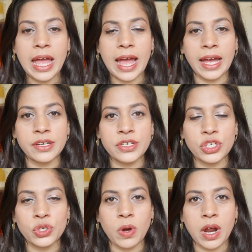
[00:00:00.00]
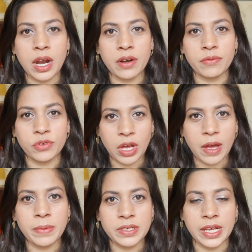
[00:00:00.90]
And you
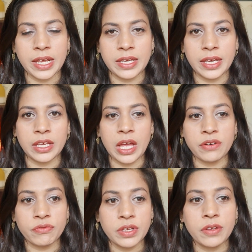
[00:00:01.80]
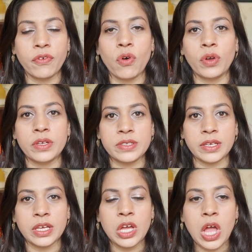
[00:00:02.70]
have been taking and
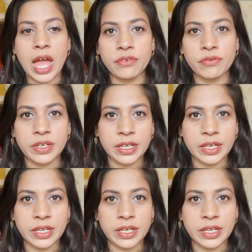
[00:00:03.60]
refocusing and